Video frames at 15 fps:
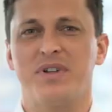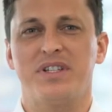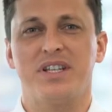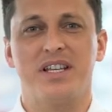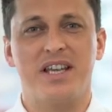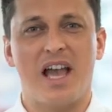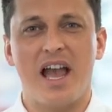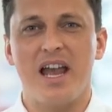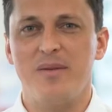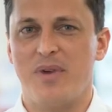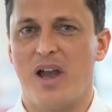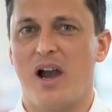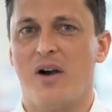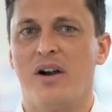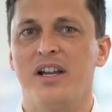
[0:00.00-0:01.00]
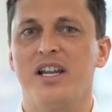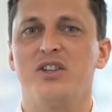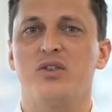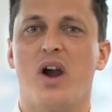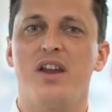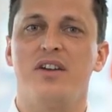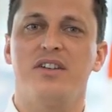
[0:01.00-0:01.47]
but to gain power, he
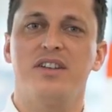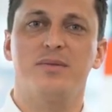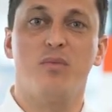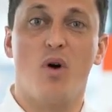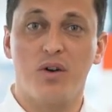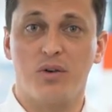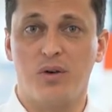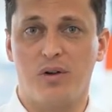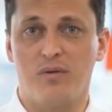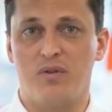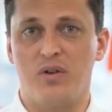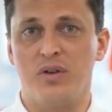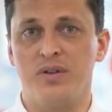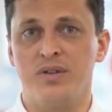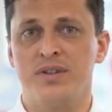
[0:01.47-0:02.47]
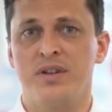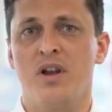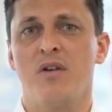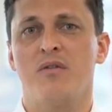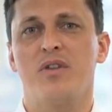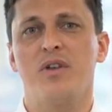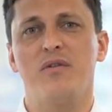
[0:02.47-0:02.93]
traded his moderate views
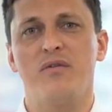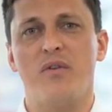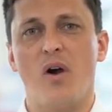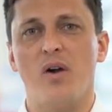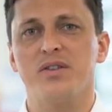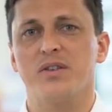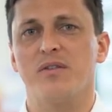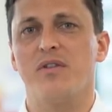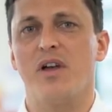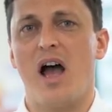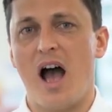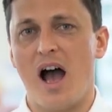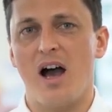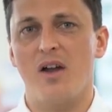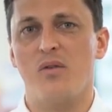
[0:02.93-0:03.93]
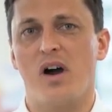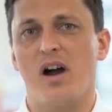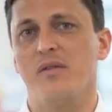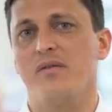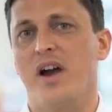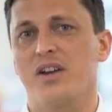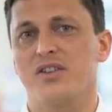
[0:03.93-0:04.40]
for the votes of the hard
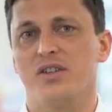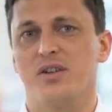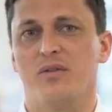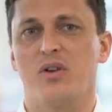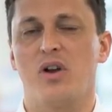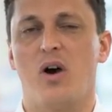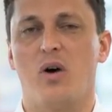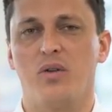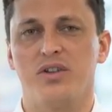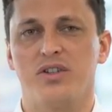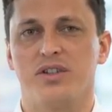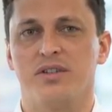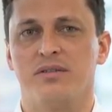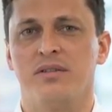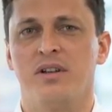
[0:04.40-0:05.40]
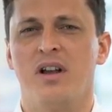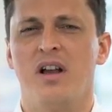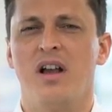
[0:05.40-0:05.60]
right faction of the coalition,